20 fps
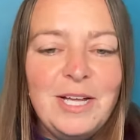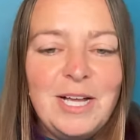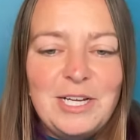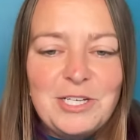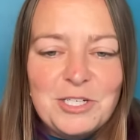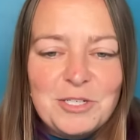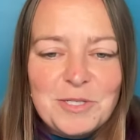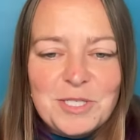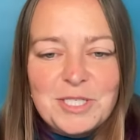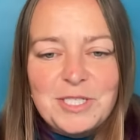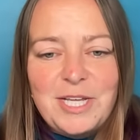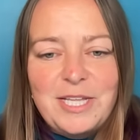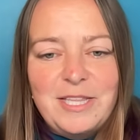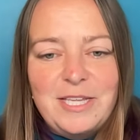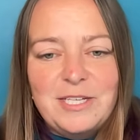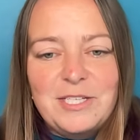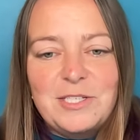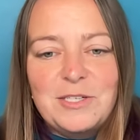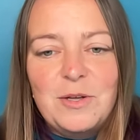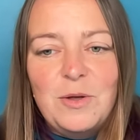should say
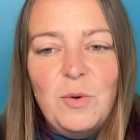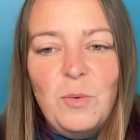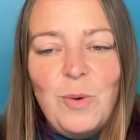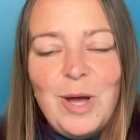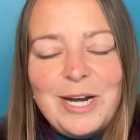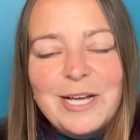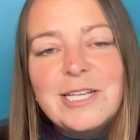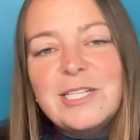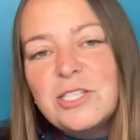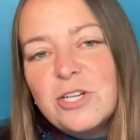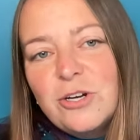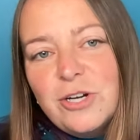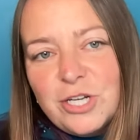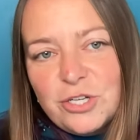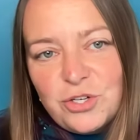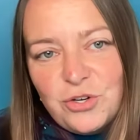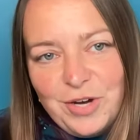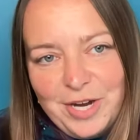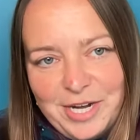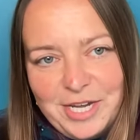this. When I started
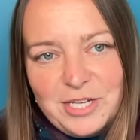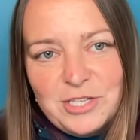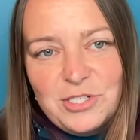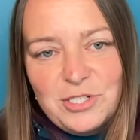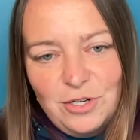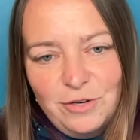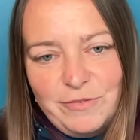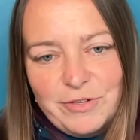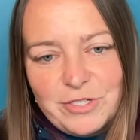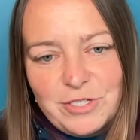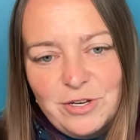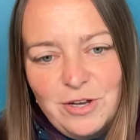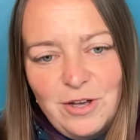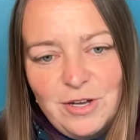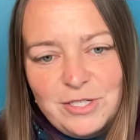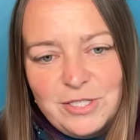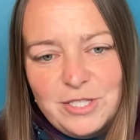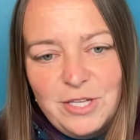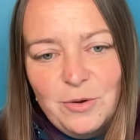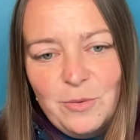training service
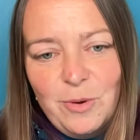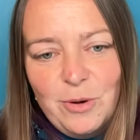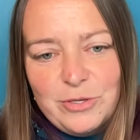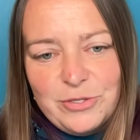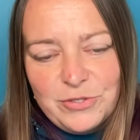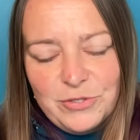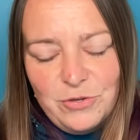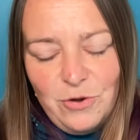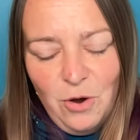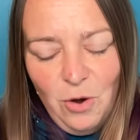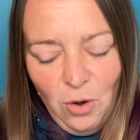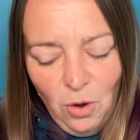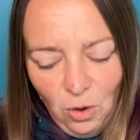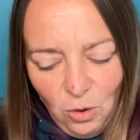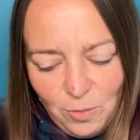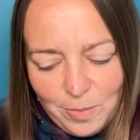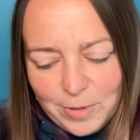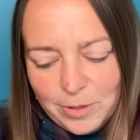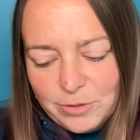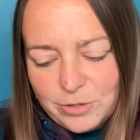dogs, there was
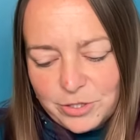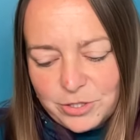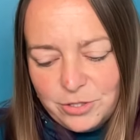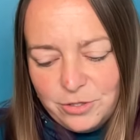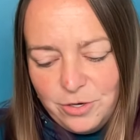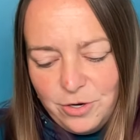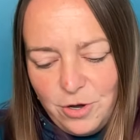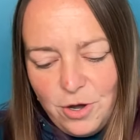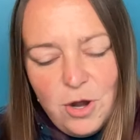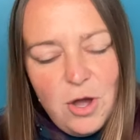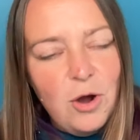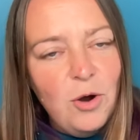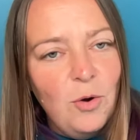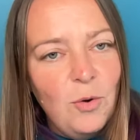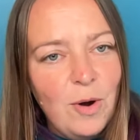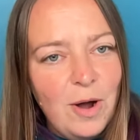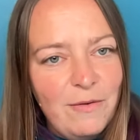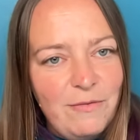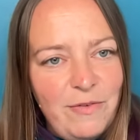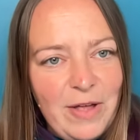almost
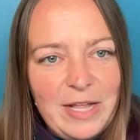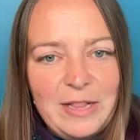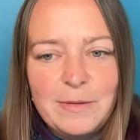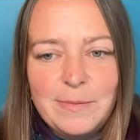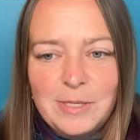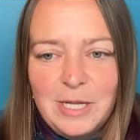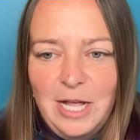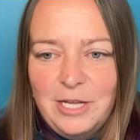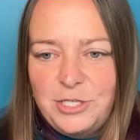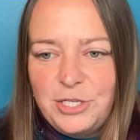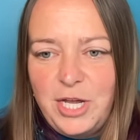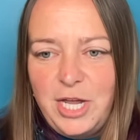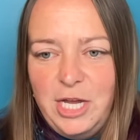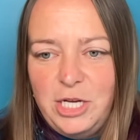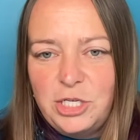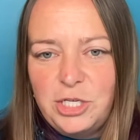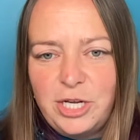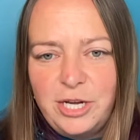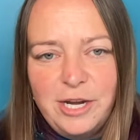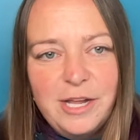no available
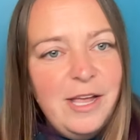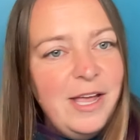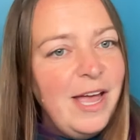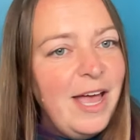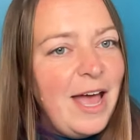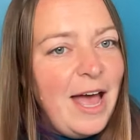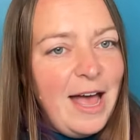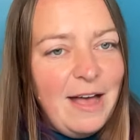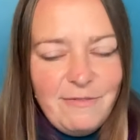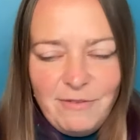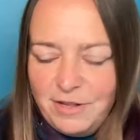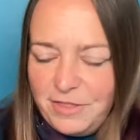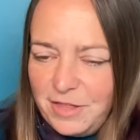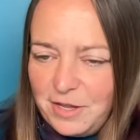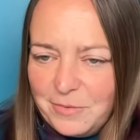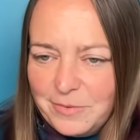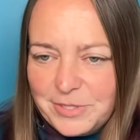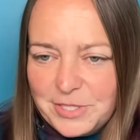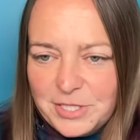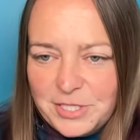education.
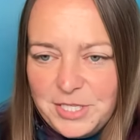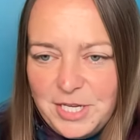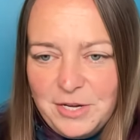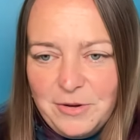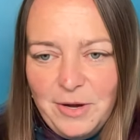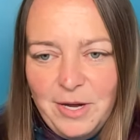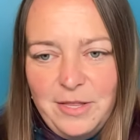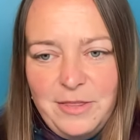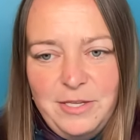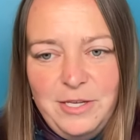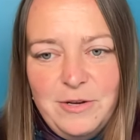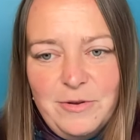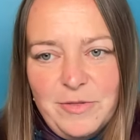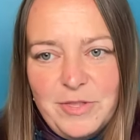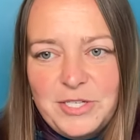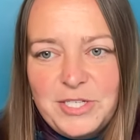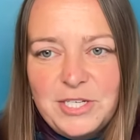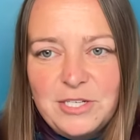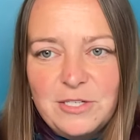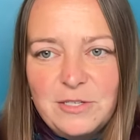Everything was a secret. You know,
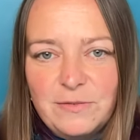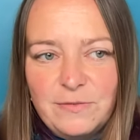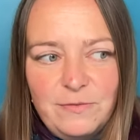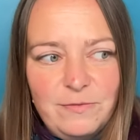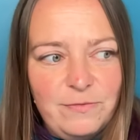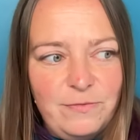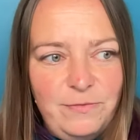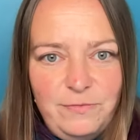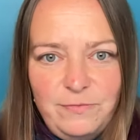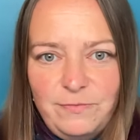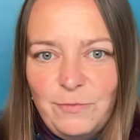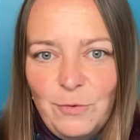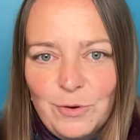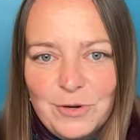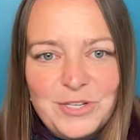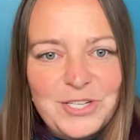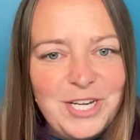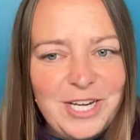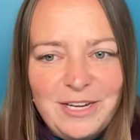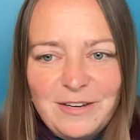this is
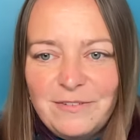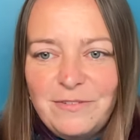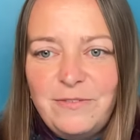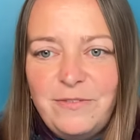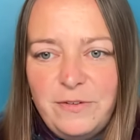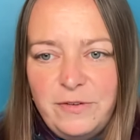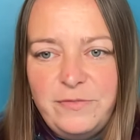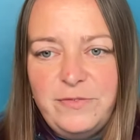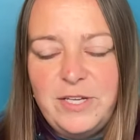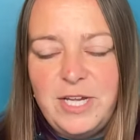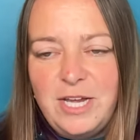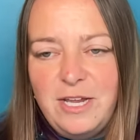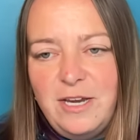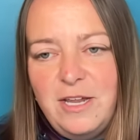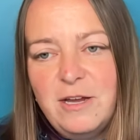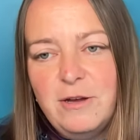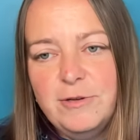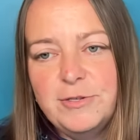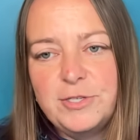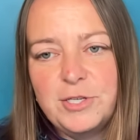14, 15
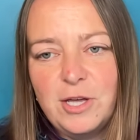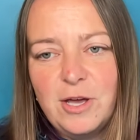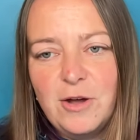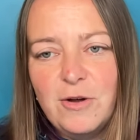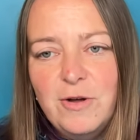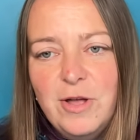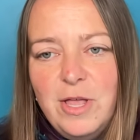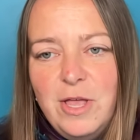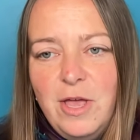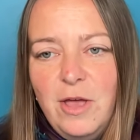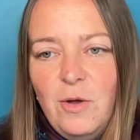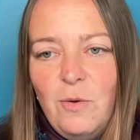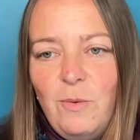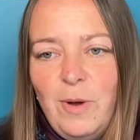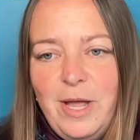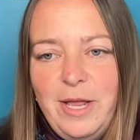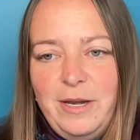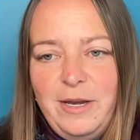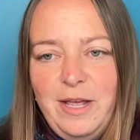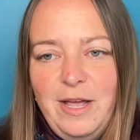years ago
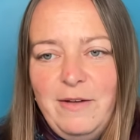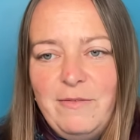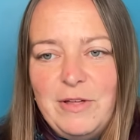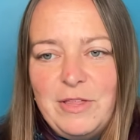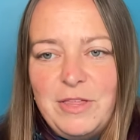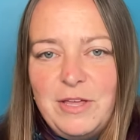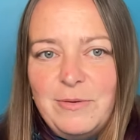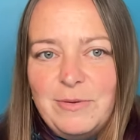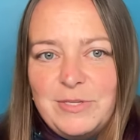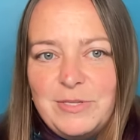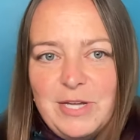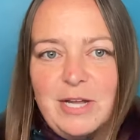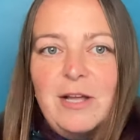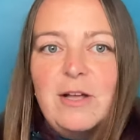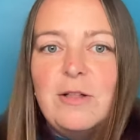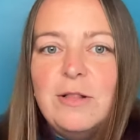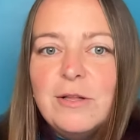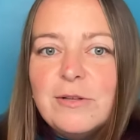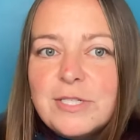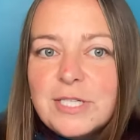when everything was like a
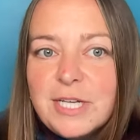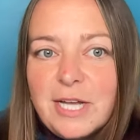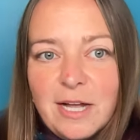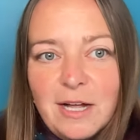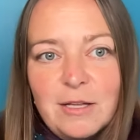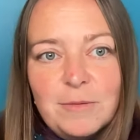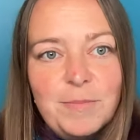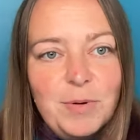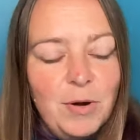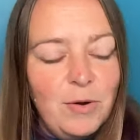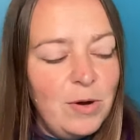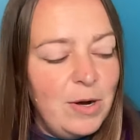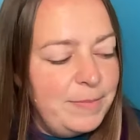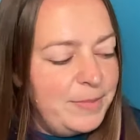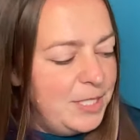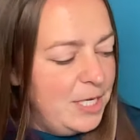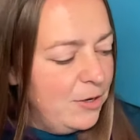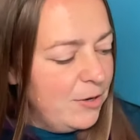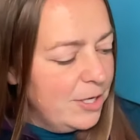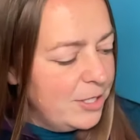closely held program
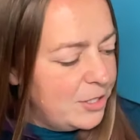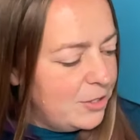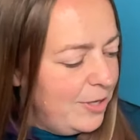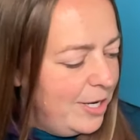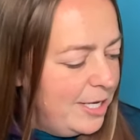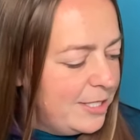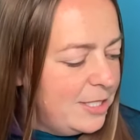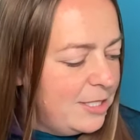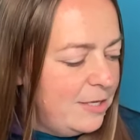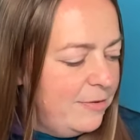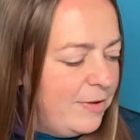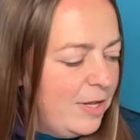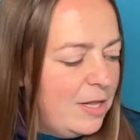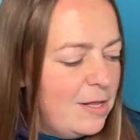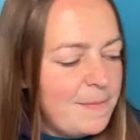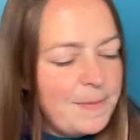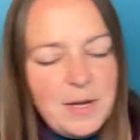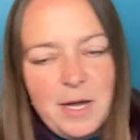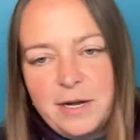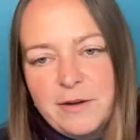secret. So I had to
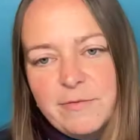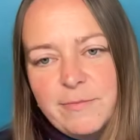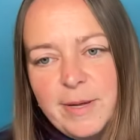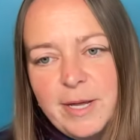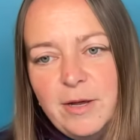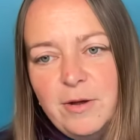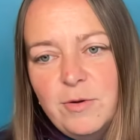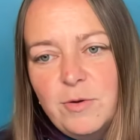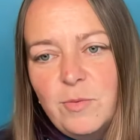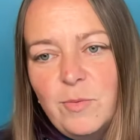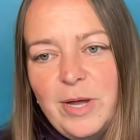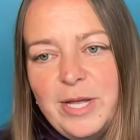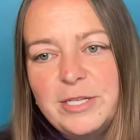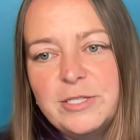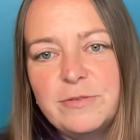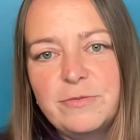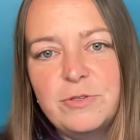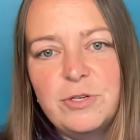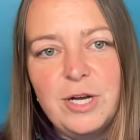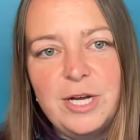develop kind of my own ways
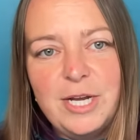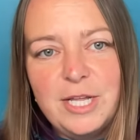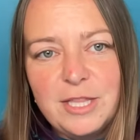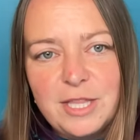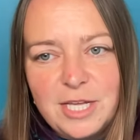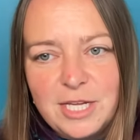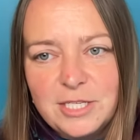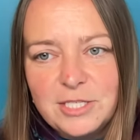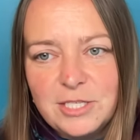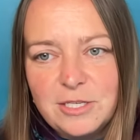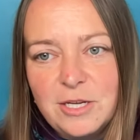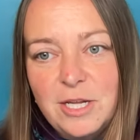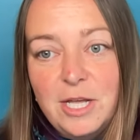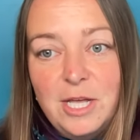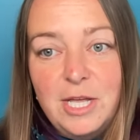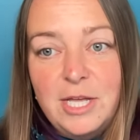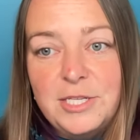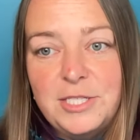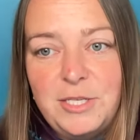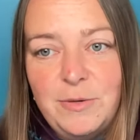of training things and
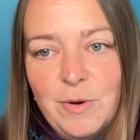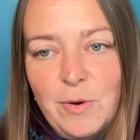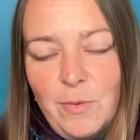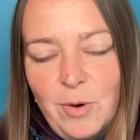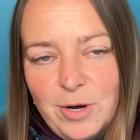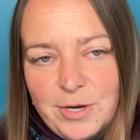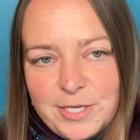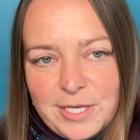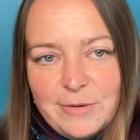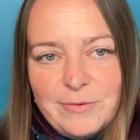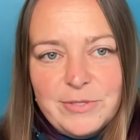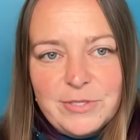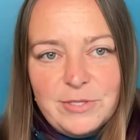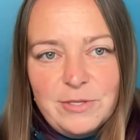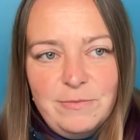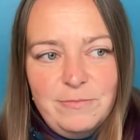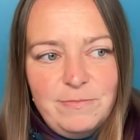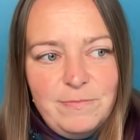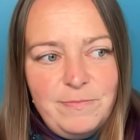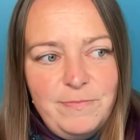see what worked. I was
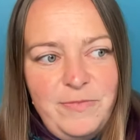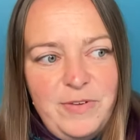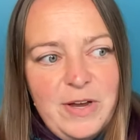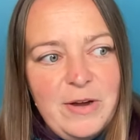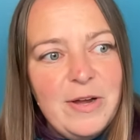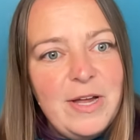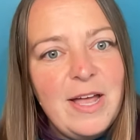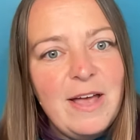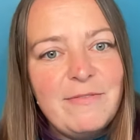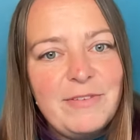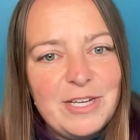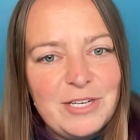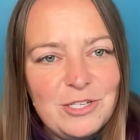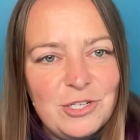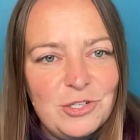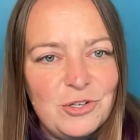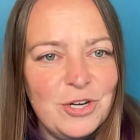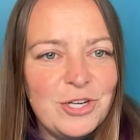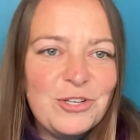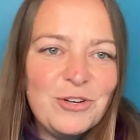very heavy
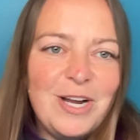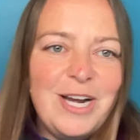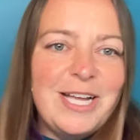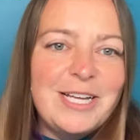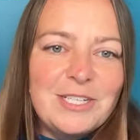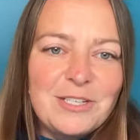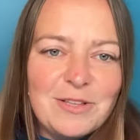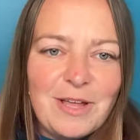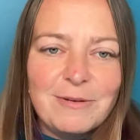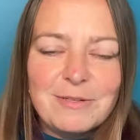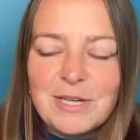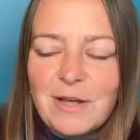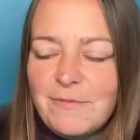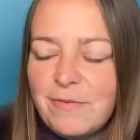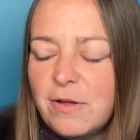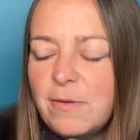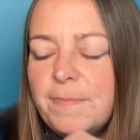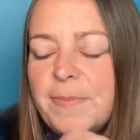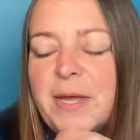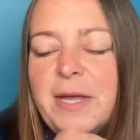into trick training, so that was
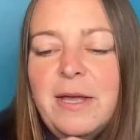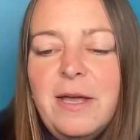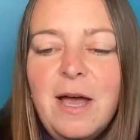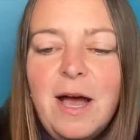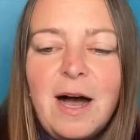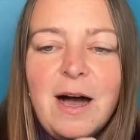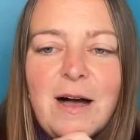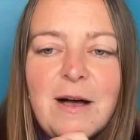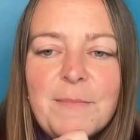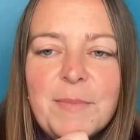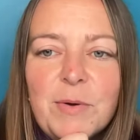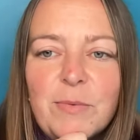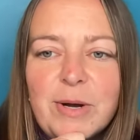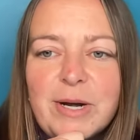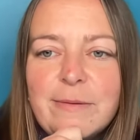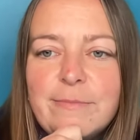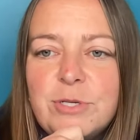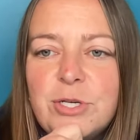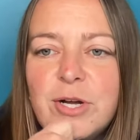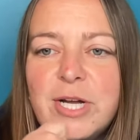helpful. But when
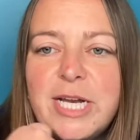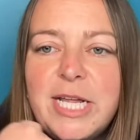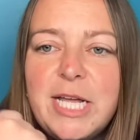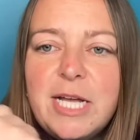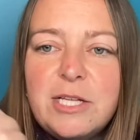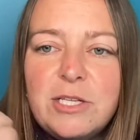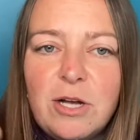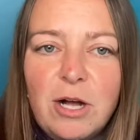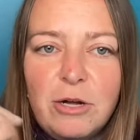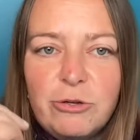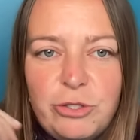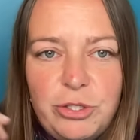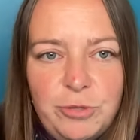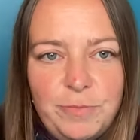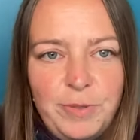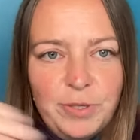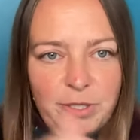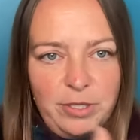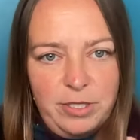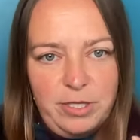I'm training a dog to
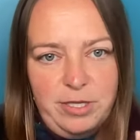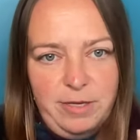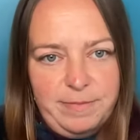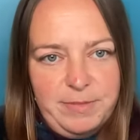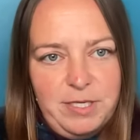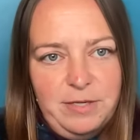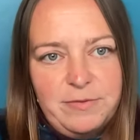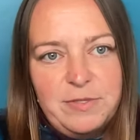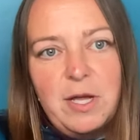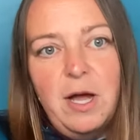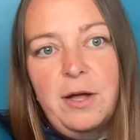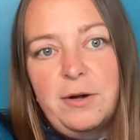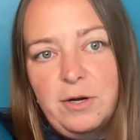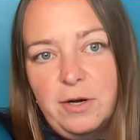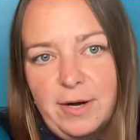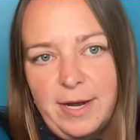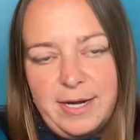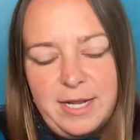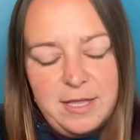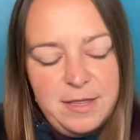put themselves
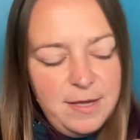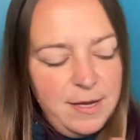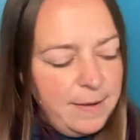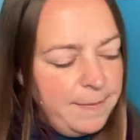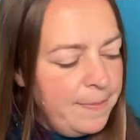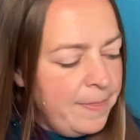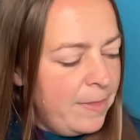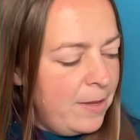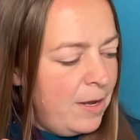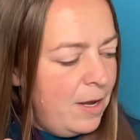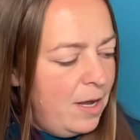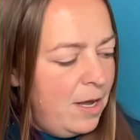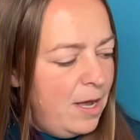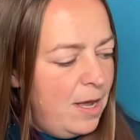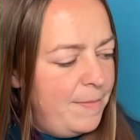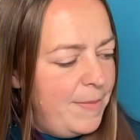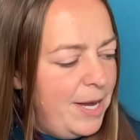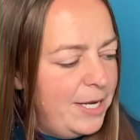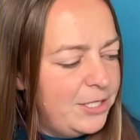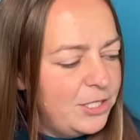under anything,
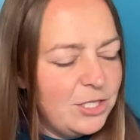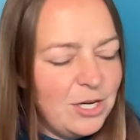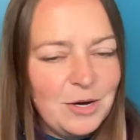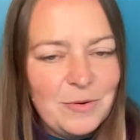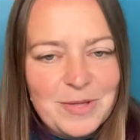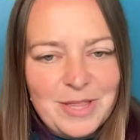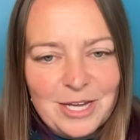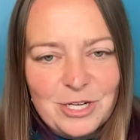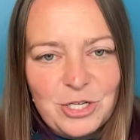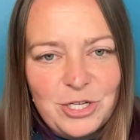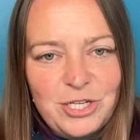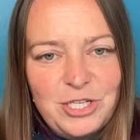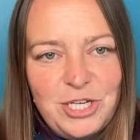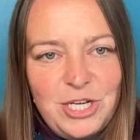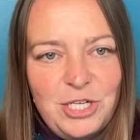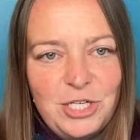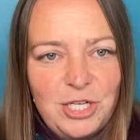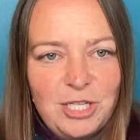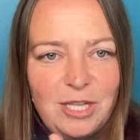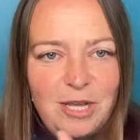I start with actually
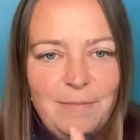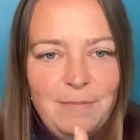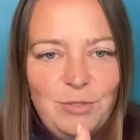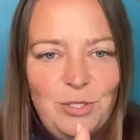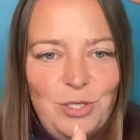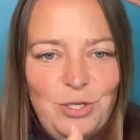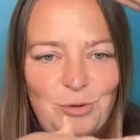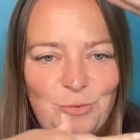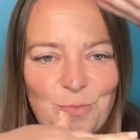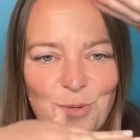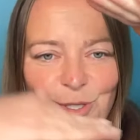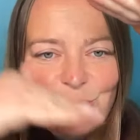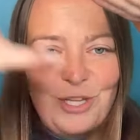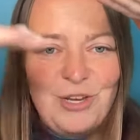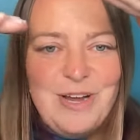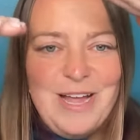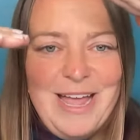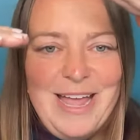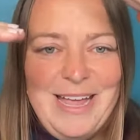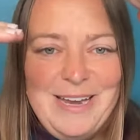teaching them to put
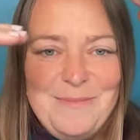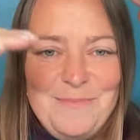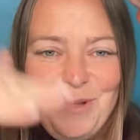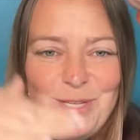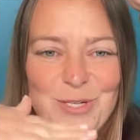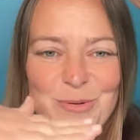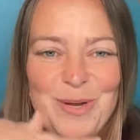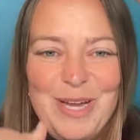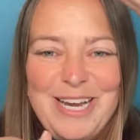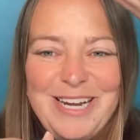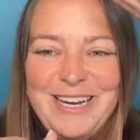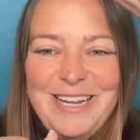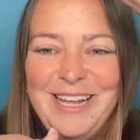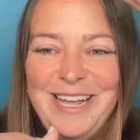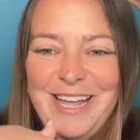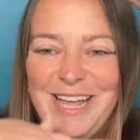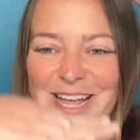their head between